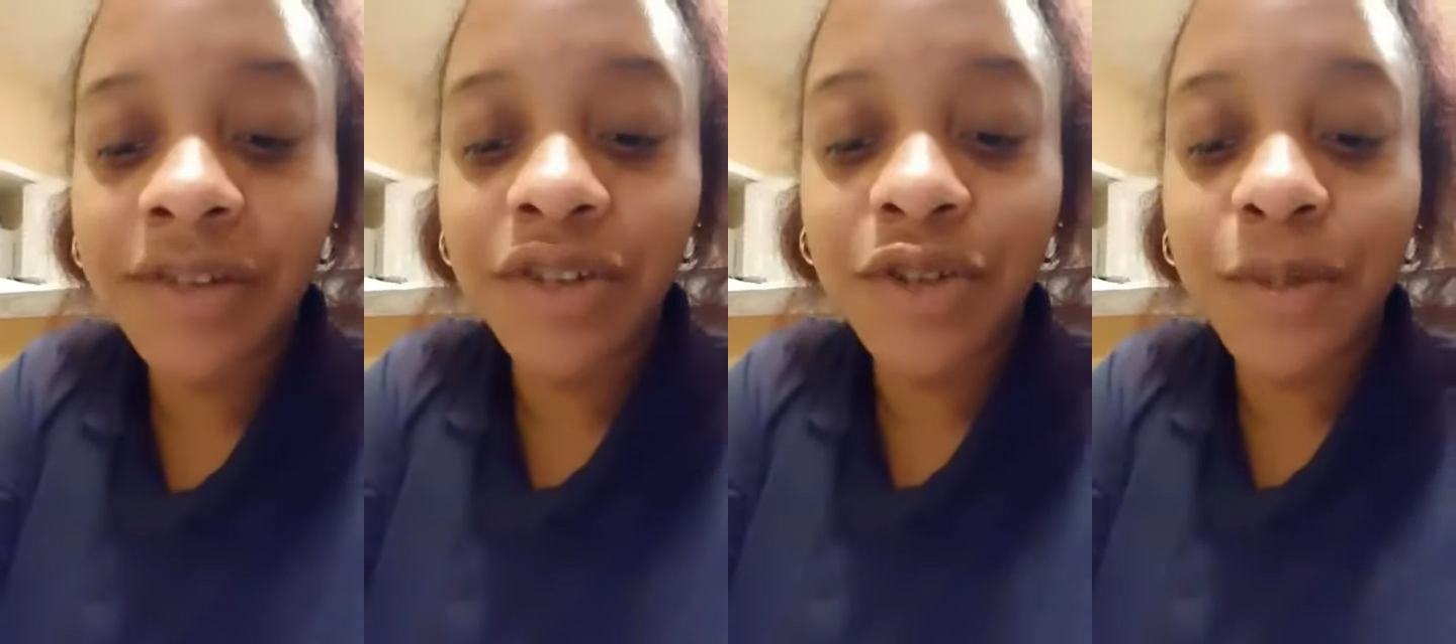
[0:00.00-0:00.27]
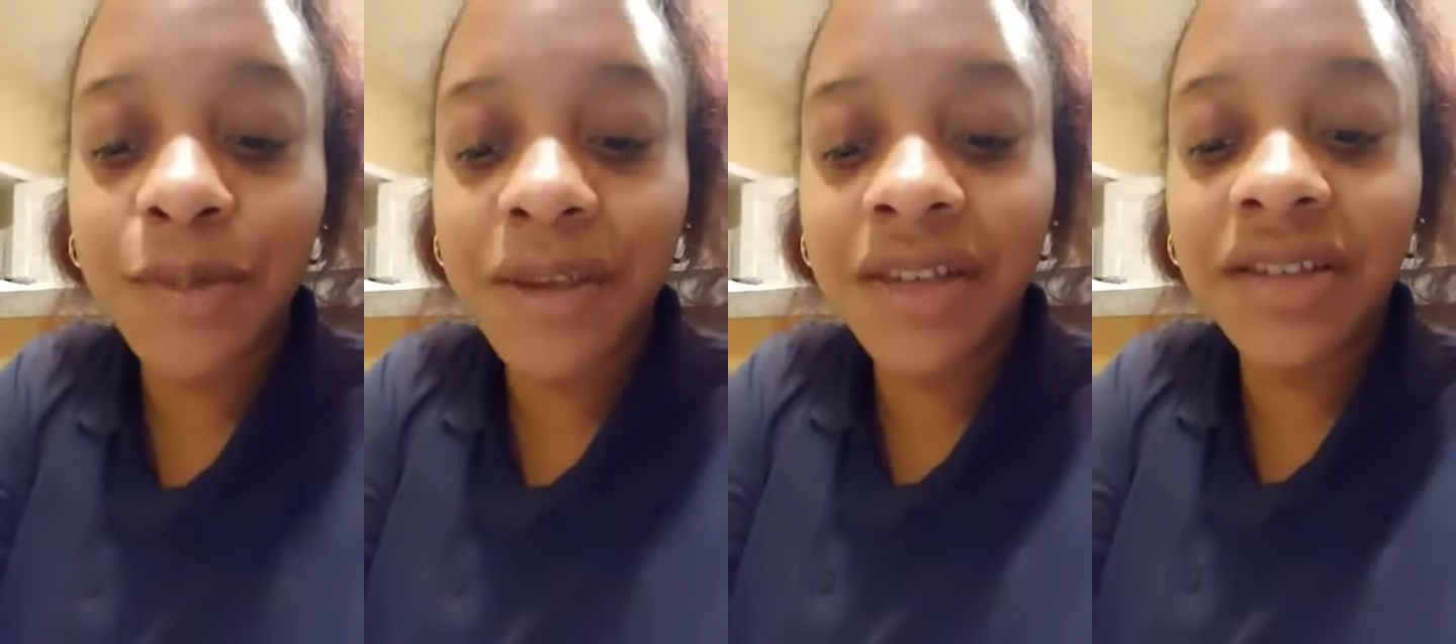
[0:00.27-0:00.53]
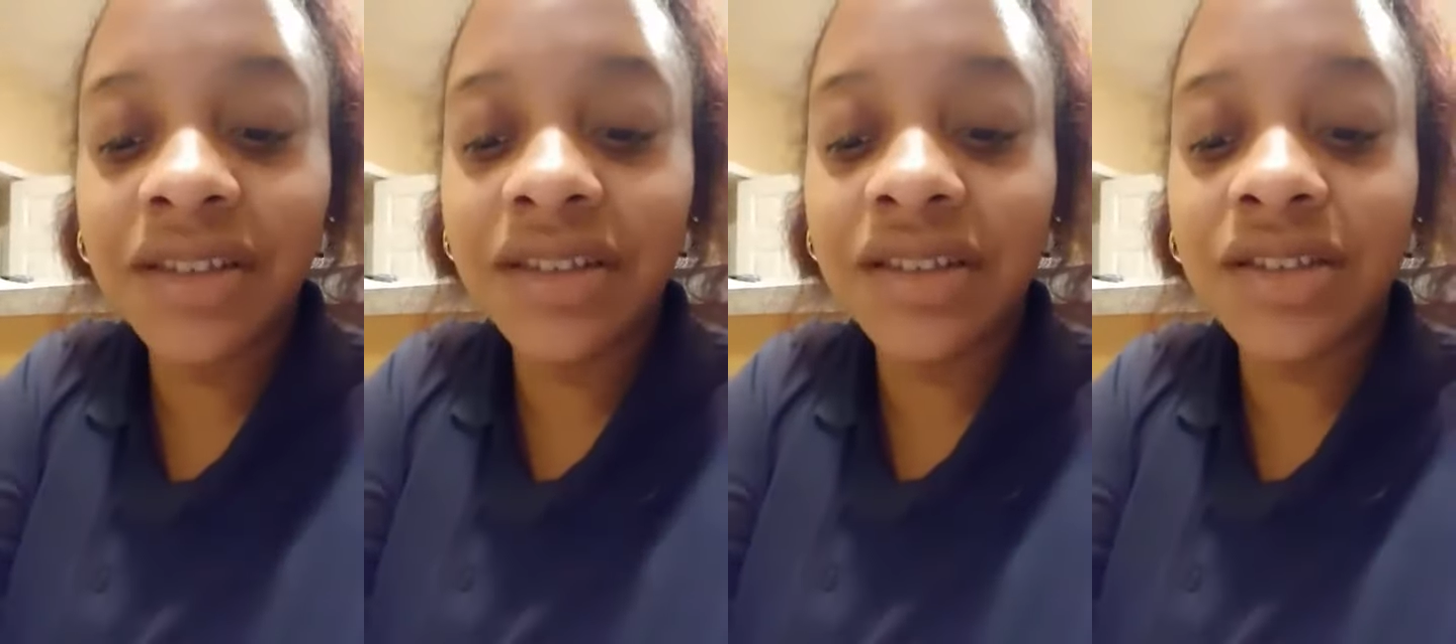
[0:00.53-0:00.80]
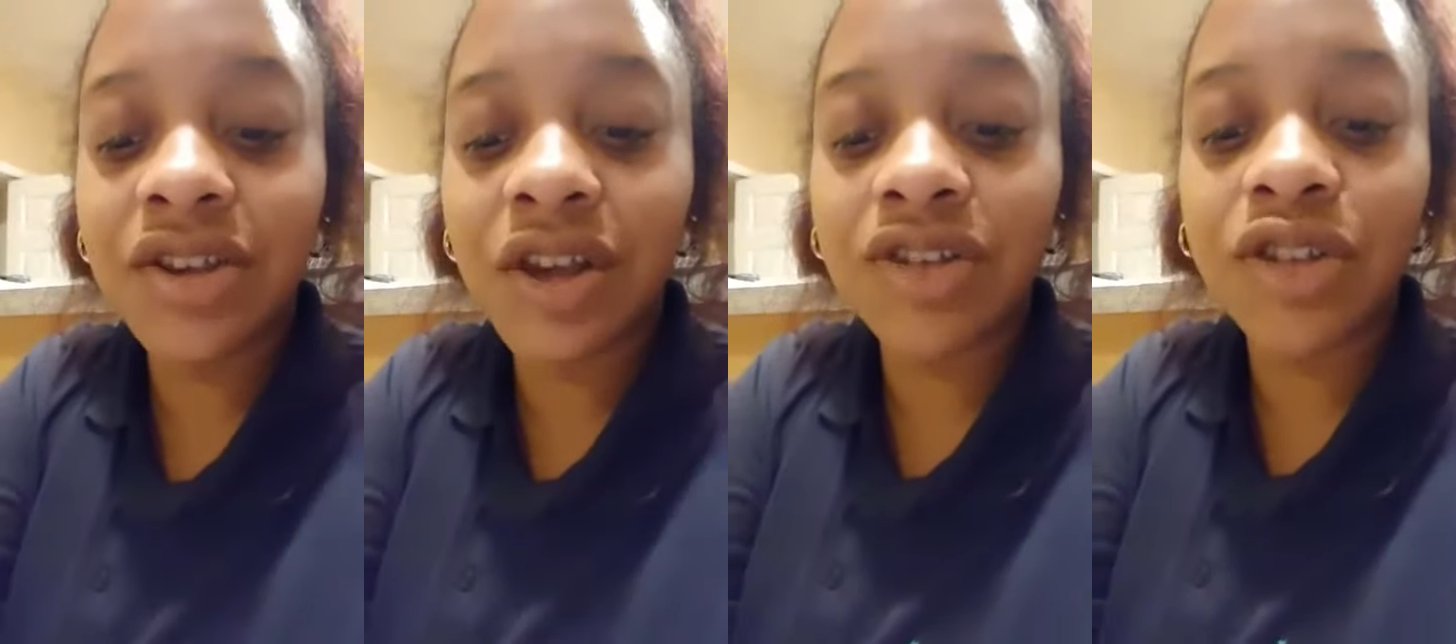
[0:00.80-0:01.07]
little pikliz
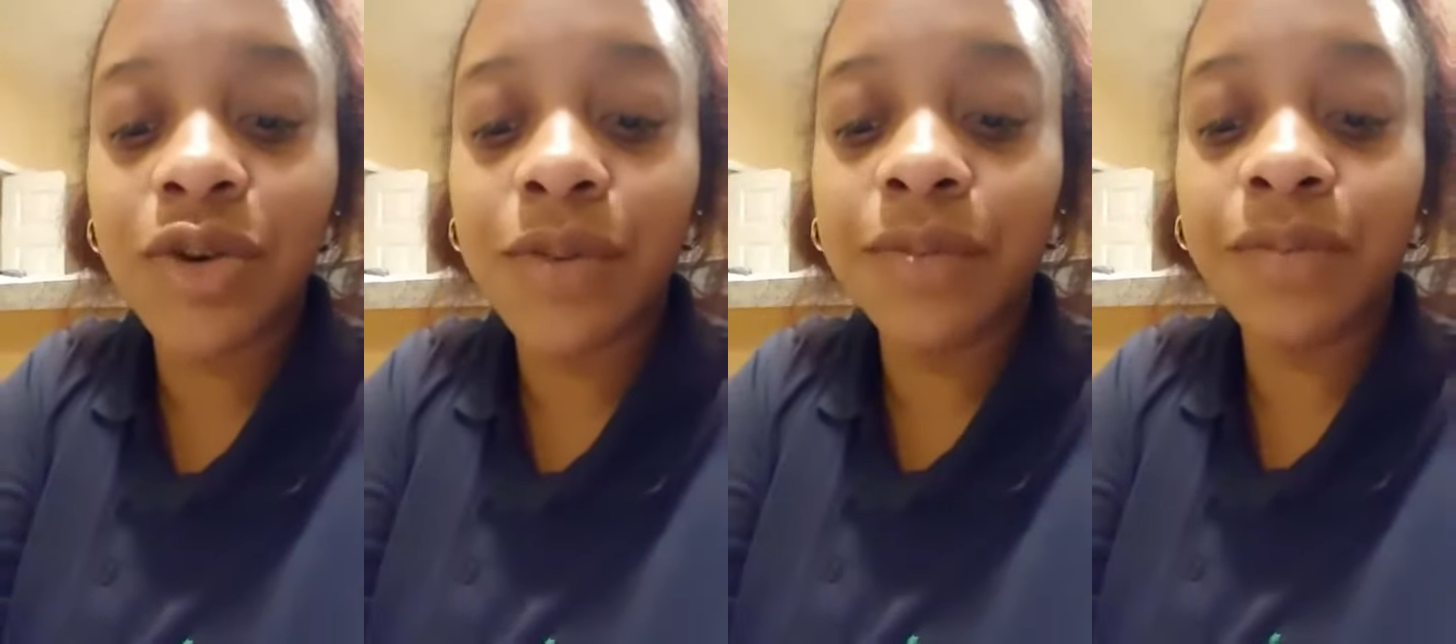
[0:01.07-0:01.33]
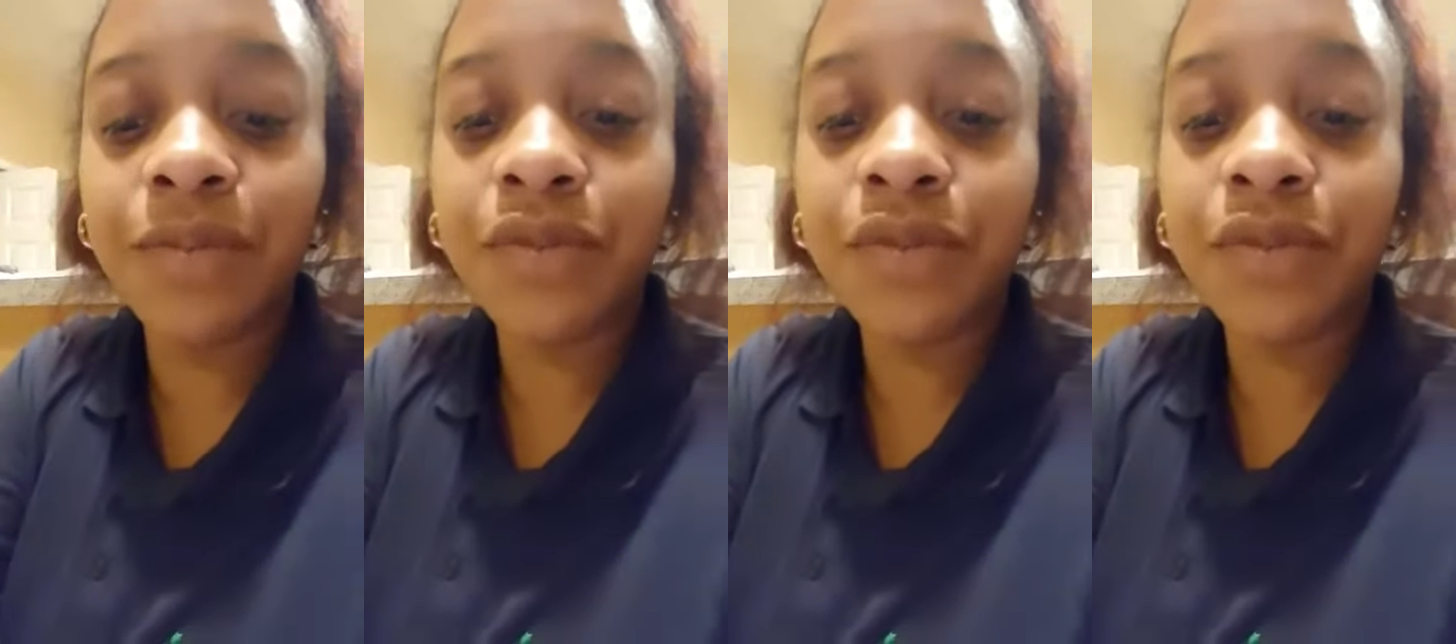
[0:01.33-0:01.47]
is also